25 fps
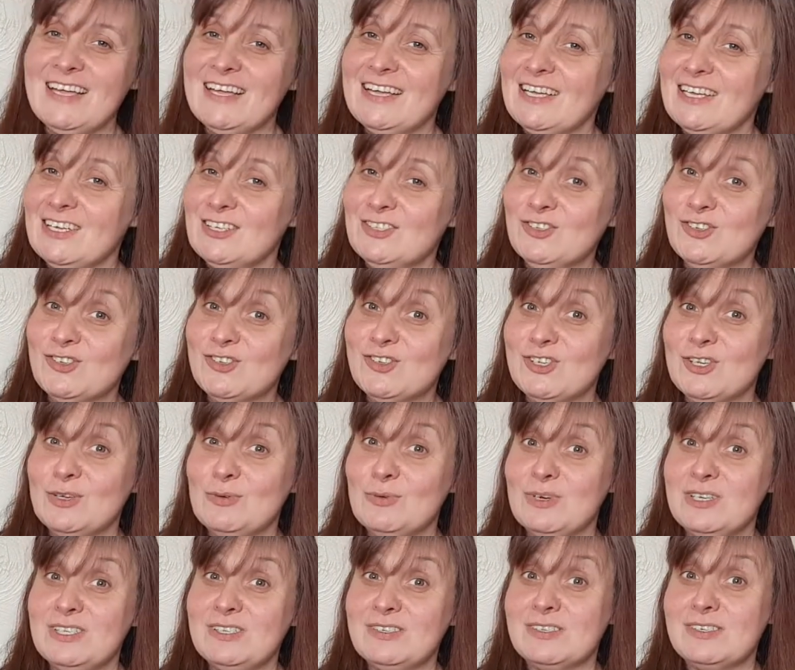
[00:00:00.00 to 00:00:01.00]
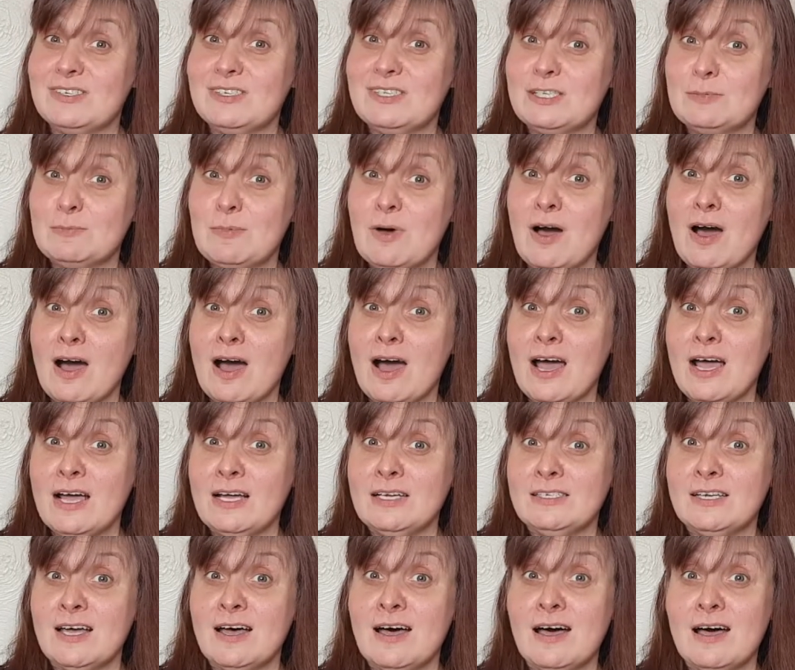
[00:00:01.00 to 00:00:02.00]
Incy Wincy
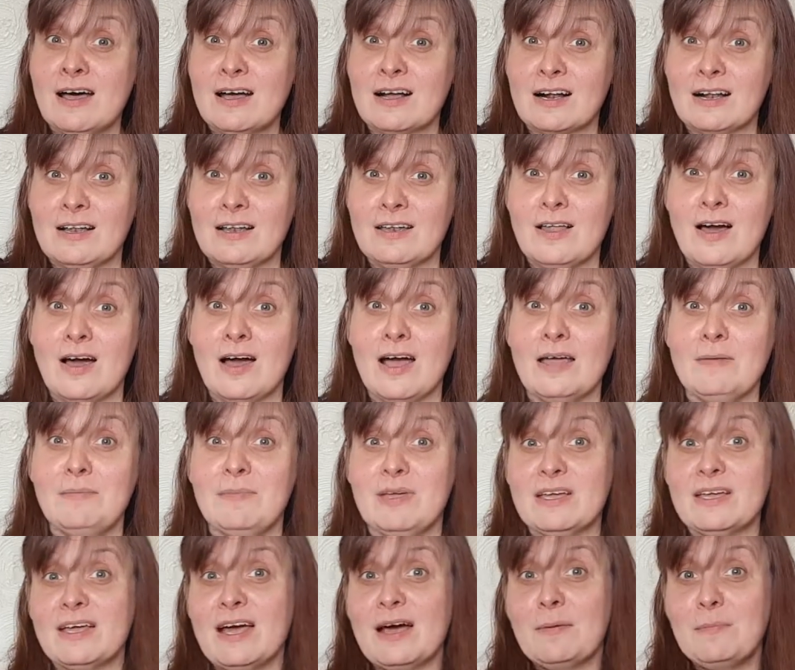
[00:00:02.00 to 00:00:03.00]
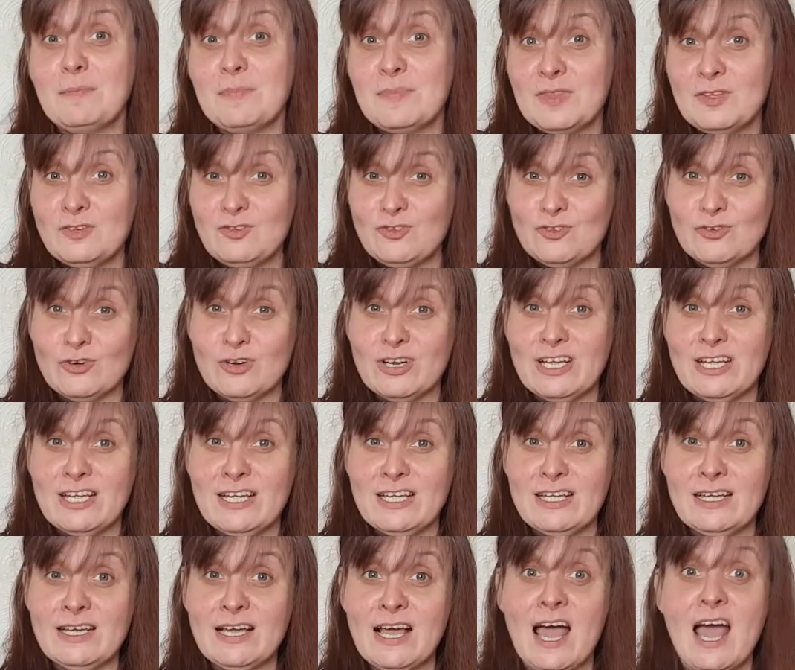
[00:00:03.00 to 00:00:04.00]
Spider climbing up the
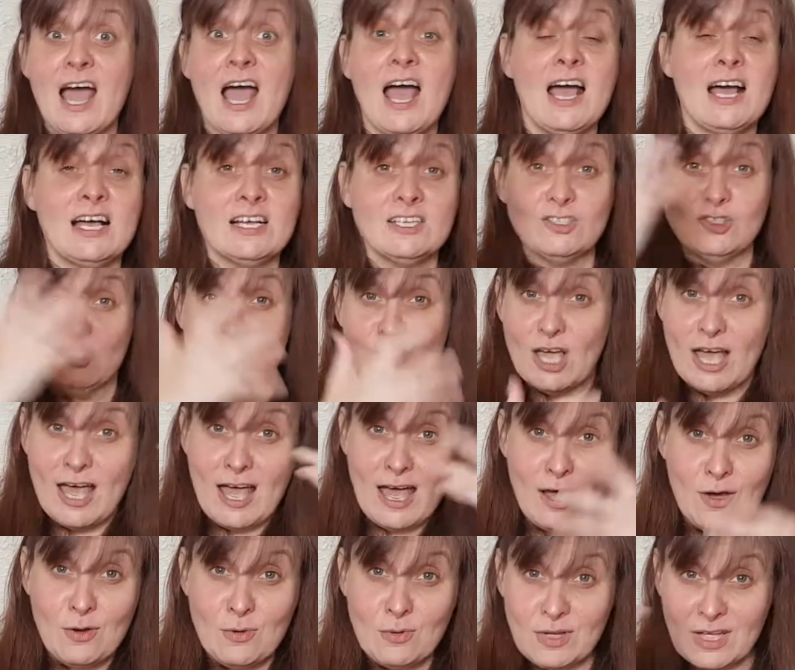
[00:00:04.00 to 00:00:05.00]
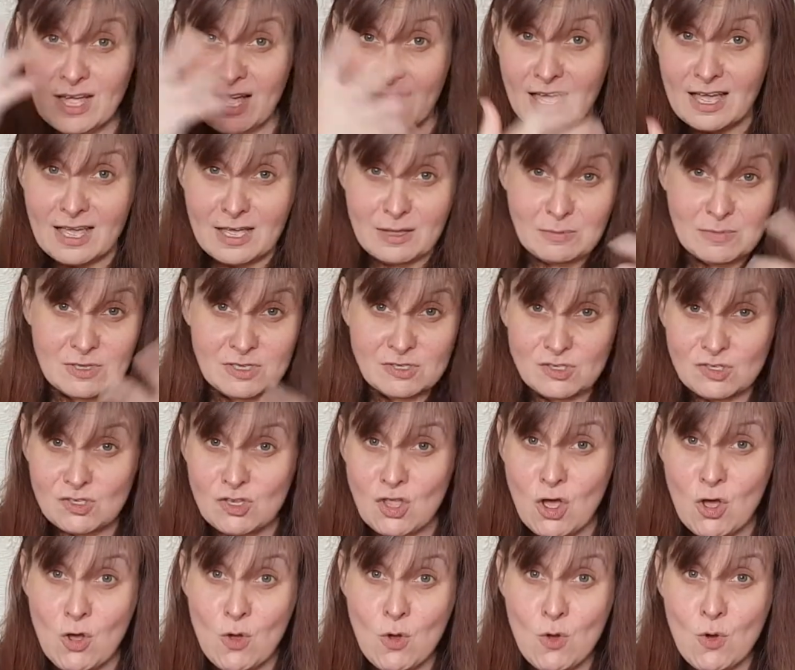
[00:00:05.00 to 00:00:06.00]
tree. Down came the
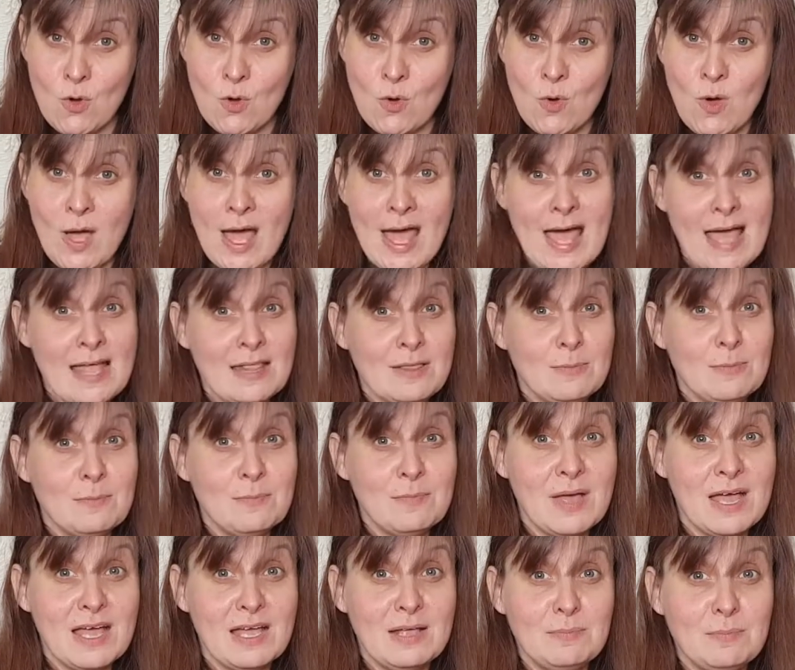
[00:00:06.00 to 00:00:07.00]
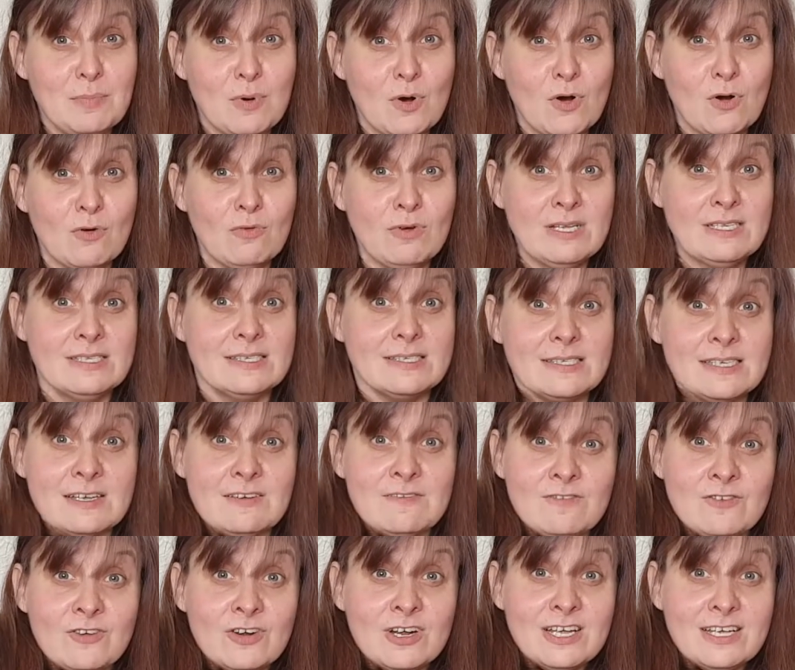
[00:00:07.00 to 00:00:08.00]
snow and made poor
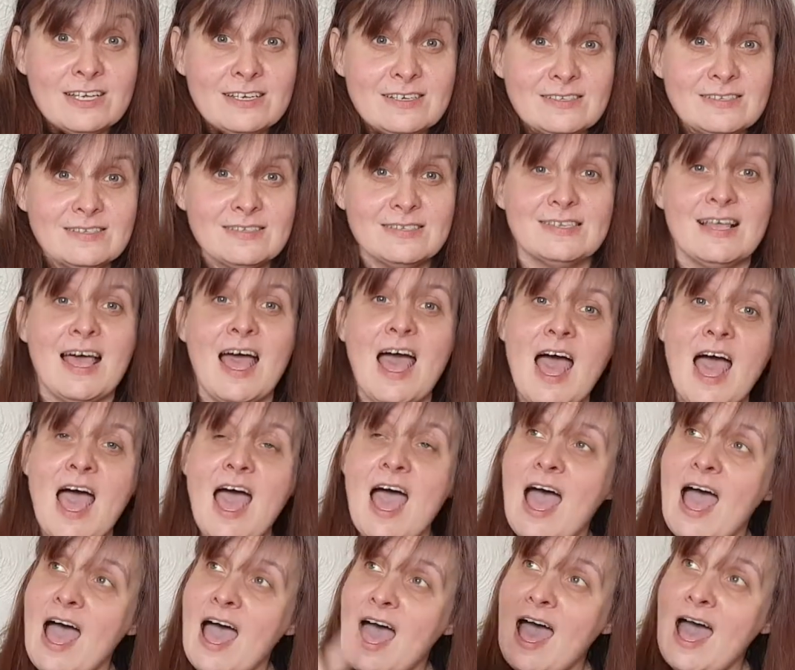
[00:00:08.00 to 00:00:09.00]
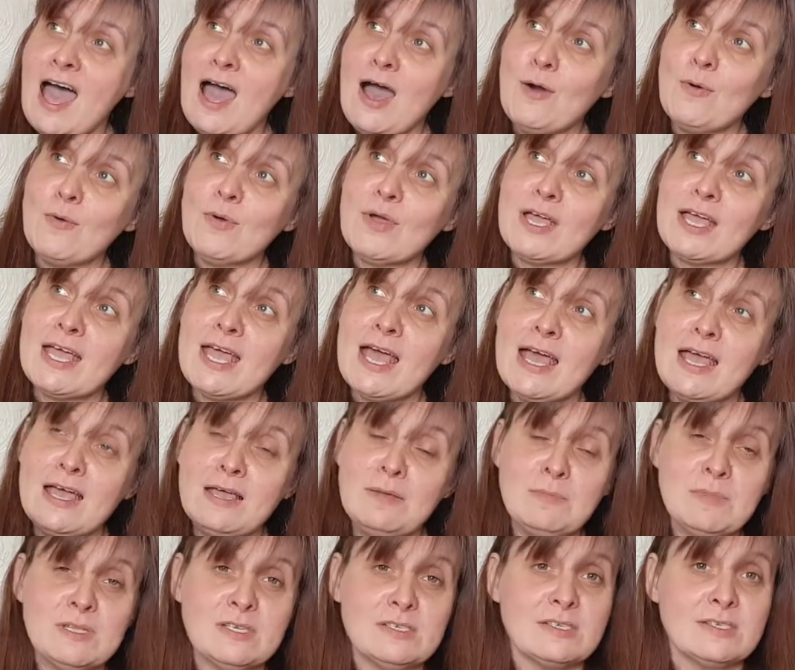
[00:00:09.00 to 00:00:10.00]
Incy freeze. Out
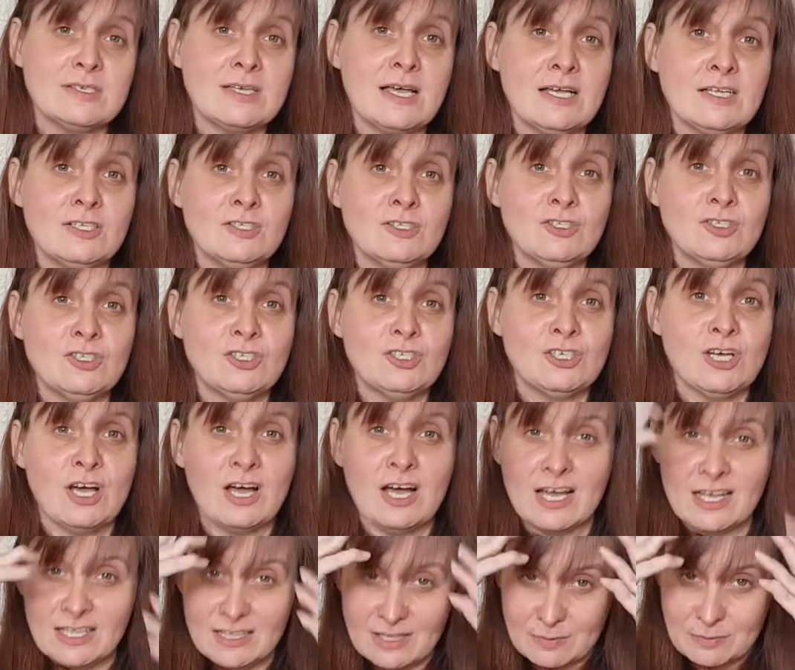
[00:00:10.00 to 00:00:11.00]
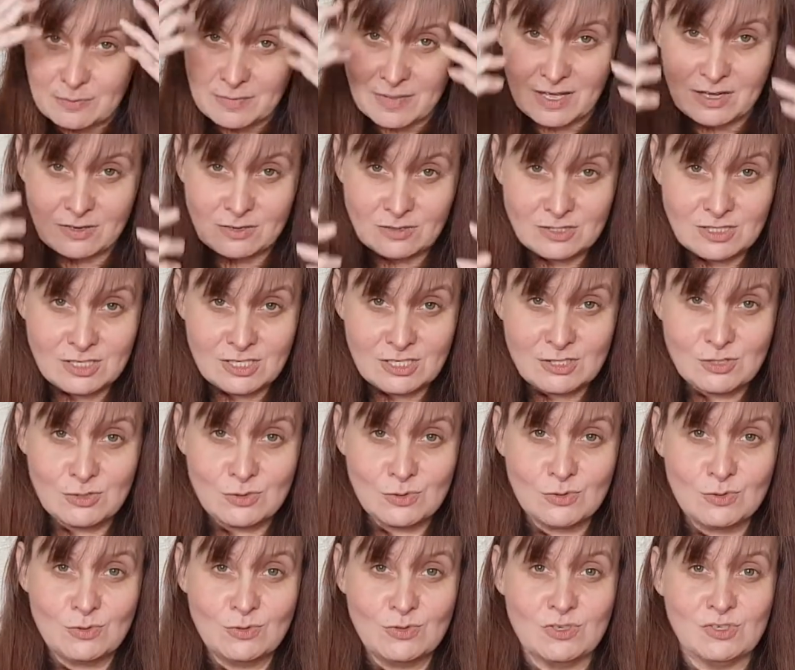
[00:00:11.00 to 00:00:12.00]
came the sunshine and melted
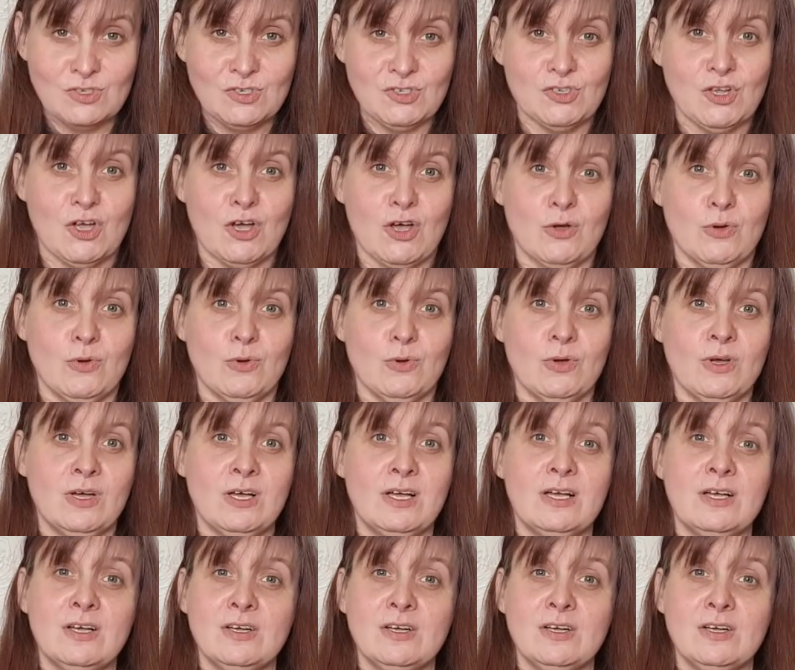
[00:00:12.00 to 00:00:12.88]
all the snow.